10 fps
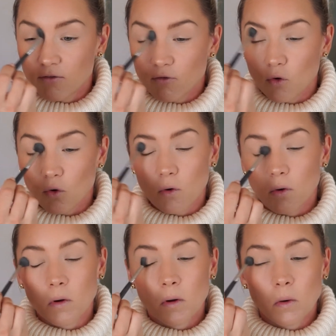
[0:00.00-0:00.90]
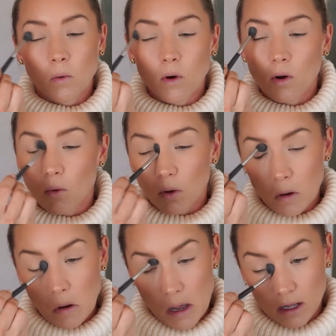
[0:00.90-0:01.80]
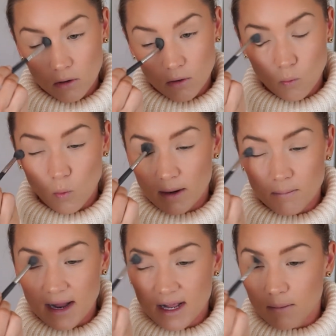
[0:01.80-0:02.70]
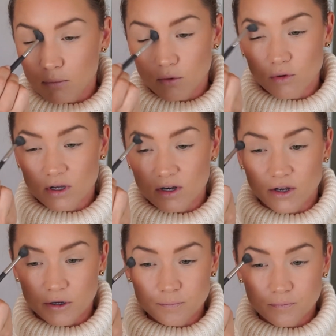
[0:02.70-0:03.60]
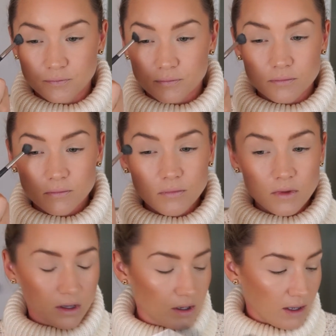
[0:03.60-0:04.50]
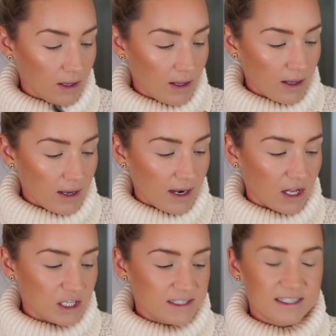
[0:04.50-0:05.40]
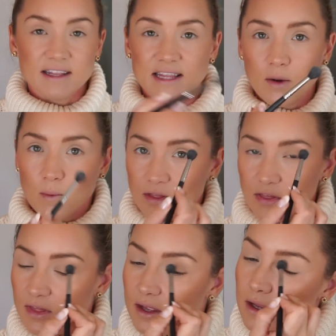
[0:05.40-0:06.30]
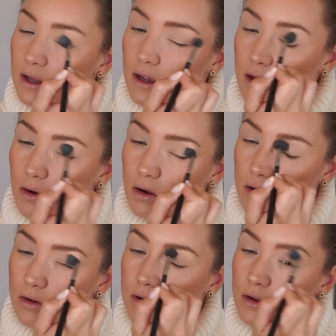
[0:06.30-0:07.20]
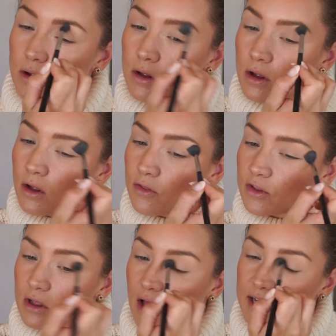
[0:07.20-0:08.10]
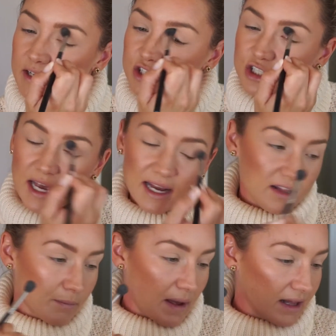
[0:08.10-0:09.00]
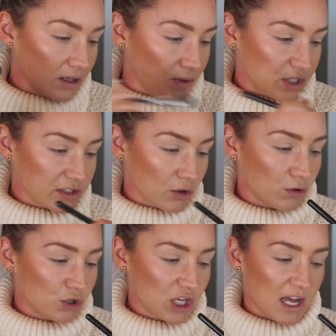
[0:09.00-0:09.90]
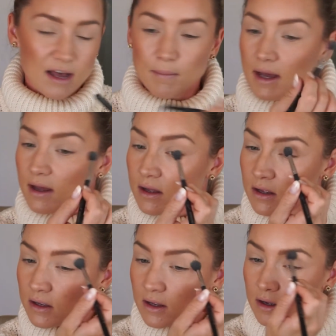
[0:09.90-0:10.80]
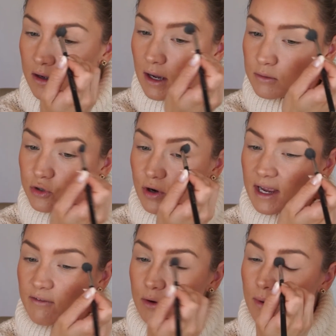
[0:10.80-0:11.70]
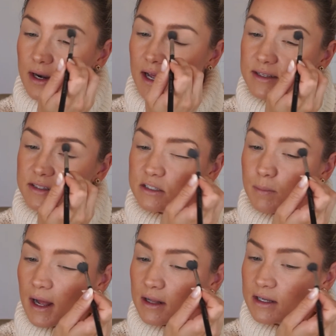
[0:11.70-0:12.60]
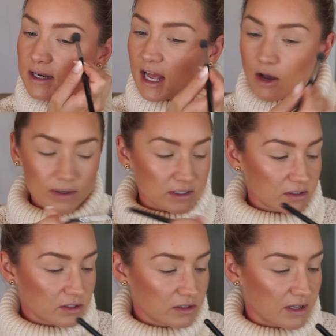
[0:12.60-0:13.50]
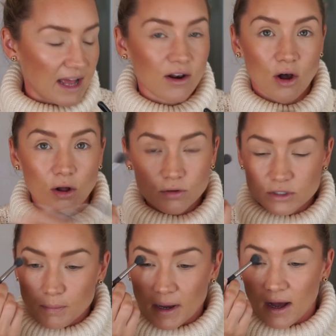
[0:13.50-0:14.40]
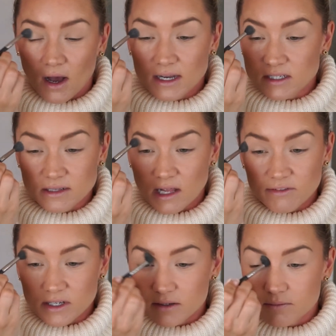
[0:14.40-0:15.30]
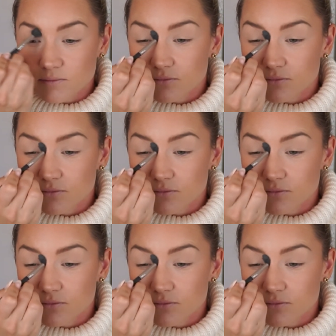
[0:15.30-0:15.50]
for a one makeup look, you know. And I just set that with the lightest shade in the palette, which is called Charmer. I'm sure everyone has this palette now. It's that old, but I just love it.